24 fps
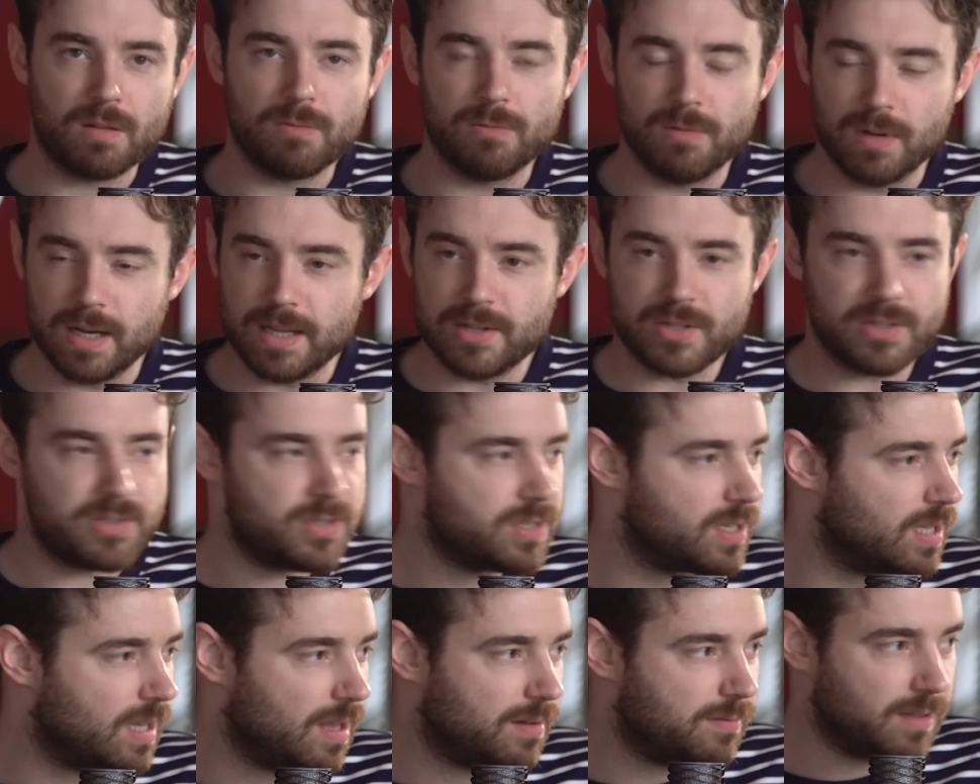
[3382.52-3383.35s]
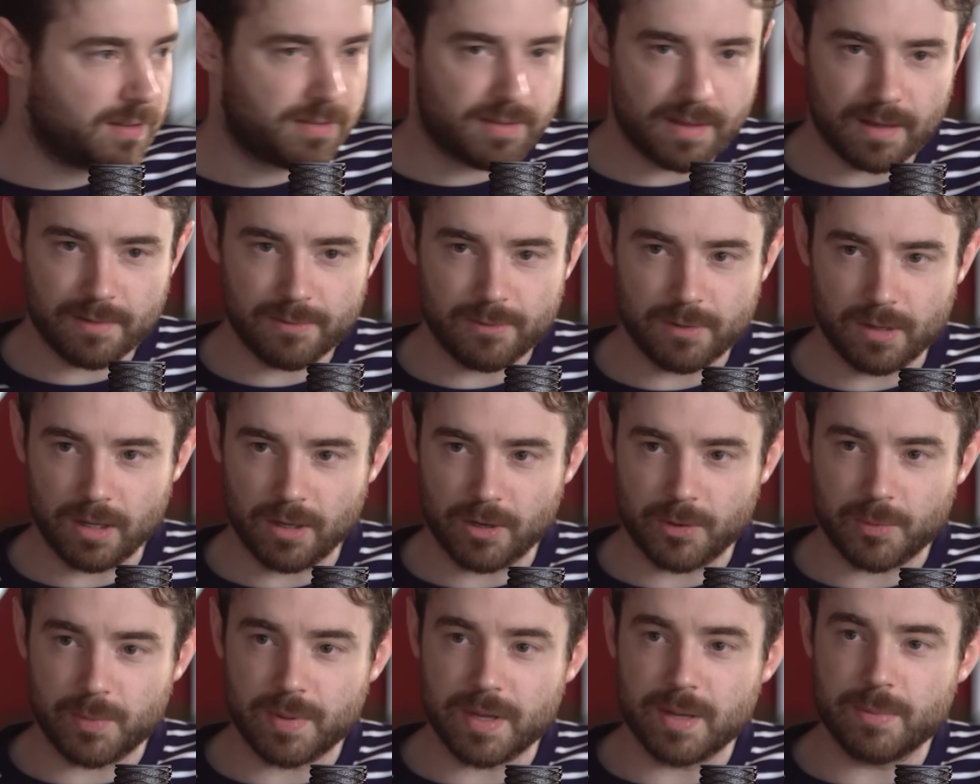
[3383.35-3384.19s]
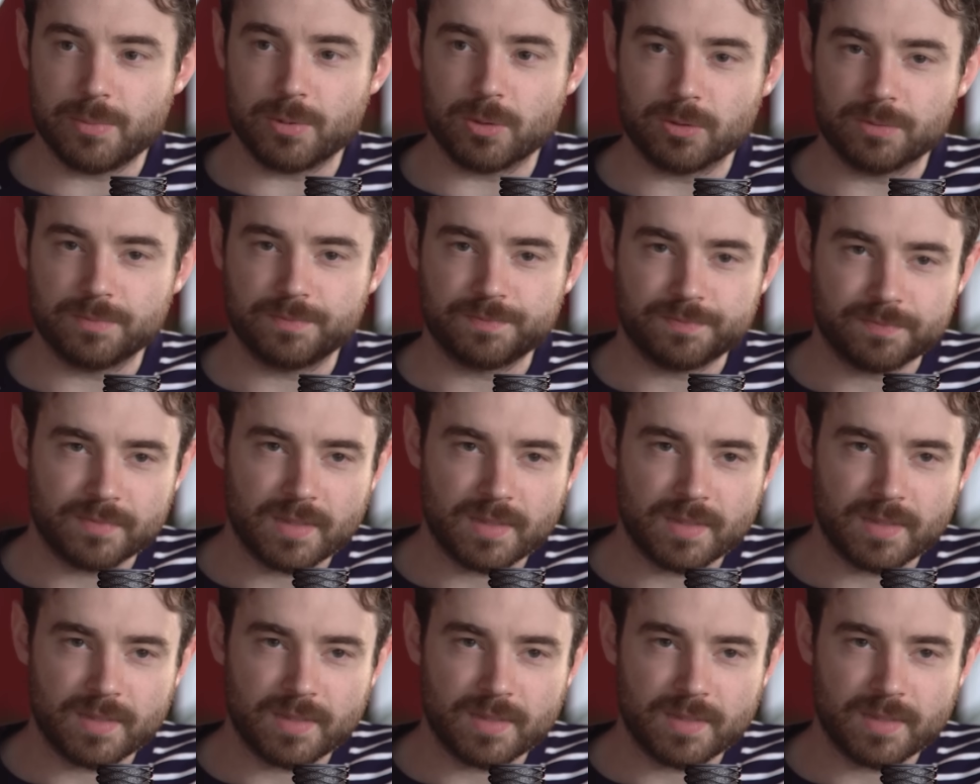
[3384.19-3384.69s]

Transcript: Religion is a lovely thing for a lot of people.